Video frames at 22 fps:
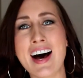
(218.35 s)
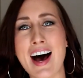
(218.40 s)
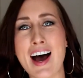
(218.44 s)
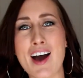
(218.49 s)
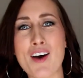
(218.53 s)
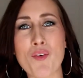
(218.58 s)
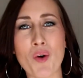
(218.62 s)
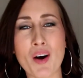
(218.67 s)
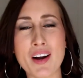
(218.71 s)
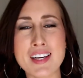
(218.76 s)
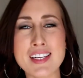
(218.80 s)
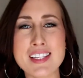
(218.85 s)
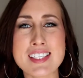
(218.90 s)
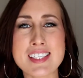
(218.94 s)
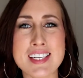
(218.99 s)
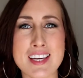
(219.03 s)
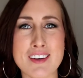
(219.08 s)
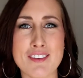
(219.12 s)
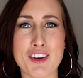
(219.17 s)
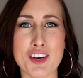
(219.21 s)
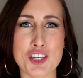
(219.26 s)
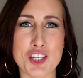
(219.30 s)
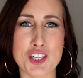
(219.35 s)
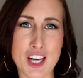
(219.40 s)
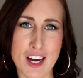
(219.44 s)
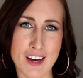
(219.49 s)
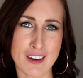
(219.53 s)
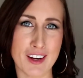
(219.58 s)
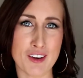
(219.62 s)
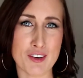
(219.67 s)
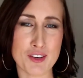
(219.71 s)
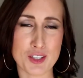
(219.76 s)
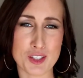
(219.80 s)
I wanted to give a
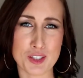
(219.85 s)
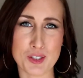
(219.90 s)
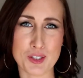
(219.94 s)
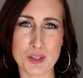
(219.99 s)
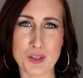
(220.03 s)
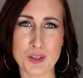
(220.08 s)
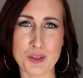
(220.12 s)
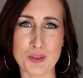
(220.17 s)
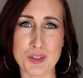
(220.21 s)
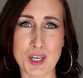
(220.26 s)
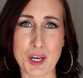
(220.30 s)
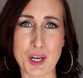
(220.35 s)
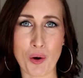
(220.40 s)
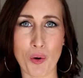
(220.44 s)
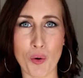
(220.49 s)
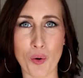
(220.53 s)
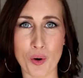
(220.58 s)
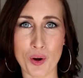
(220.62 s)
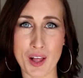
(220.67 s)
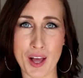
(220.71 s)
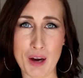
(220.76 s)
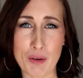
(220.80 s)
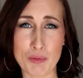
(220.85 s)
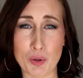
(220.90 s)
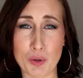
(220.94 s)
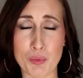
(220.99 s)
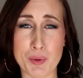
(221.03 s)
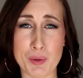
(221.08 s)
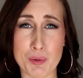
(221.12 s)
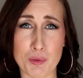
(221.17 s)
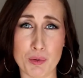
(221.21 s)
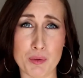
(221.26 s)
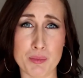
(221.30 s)
shout out to Nicole at
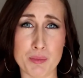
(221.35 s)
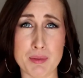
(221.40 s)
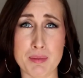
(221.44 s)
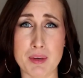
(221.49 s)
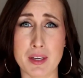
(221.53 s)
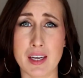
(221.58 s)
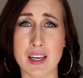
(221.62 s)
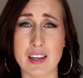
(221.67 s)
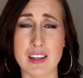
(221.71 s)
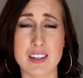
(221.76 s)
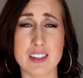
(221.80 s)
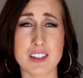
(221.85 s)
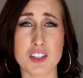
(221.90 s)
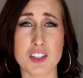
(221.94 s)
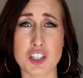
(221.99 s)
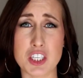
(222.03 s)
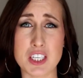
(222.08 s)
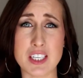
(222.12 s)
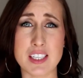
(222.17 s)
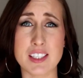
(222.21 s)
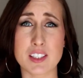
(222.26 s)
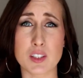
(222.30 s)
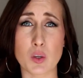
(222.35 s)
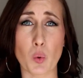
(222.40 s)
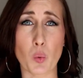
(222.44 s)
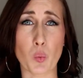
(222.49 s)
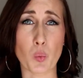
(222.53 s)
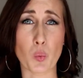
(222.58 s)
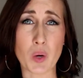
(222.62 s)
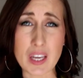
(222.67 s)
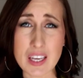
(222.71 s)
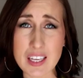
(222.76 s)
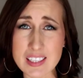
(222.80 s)
Ruby Ruby because she is
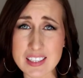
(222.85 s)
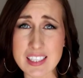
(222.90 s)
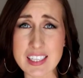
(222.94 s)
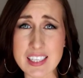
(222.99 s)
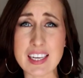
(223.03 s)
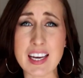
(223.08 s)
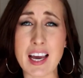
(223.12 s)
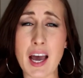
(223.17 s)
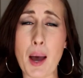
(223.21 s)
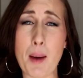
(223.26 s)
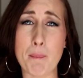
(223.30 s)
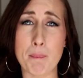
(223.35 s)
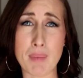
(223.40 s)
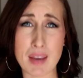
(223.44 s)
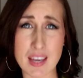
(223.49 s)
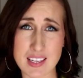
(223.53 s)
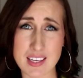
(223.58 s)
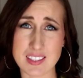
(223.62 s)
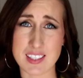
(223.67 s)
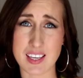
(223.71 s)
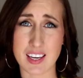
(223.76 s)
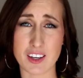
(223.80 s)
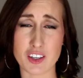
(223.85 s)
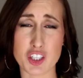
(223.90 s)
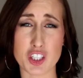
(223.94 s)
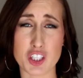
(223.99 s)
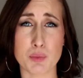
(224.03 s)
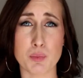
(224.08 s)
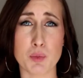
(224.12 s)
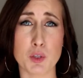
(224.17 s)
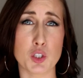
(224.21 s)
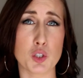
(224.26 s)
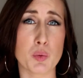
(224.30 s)
really amazing.
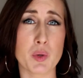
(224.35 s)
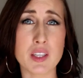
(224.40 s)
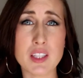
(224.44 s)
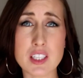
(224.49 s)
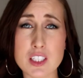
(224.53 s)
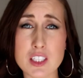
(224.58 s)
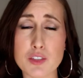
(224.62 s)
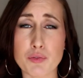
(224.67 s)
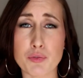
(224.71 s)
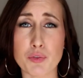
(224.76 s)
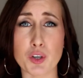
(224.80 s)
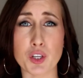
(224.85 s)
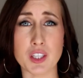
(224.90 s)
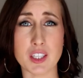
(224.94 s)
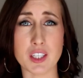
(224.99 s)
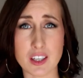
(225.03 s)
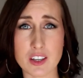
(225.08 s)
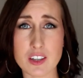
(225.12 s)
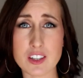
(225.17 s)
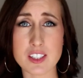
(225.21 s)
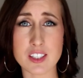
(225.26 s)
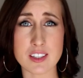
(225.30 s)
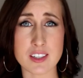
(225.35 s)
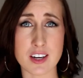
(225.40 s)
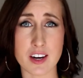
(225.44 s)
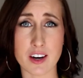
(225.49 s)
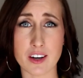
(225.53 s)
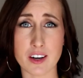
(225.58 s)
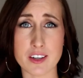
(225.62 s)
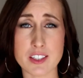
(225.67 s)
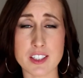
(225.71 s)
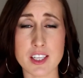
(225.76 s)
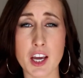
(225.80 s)
She's been doing this for years and
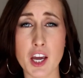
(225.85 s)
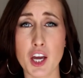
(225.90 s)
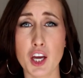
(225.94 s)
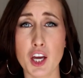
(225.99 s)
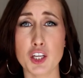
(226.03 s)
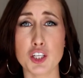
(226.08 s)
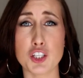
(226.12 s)
years.